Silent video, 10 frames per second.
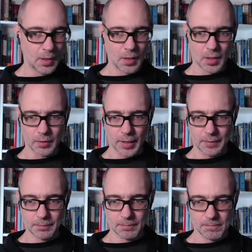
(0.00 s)
All right.
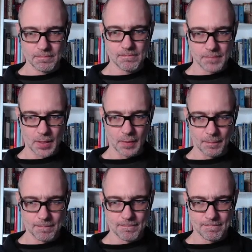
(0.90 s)
Yeah.
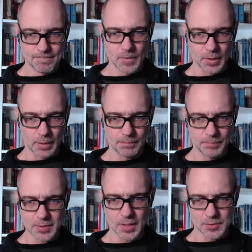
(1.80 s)
Okay.
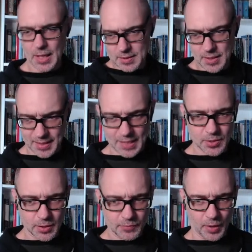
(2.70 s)
Makes sense. Now that's
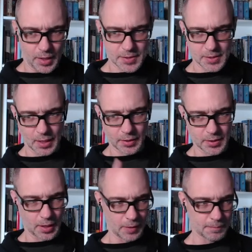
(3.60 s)
good advice. I like
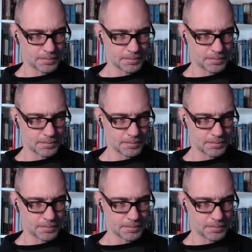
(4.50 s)
that.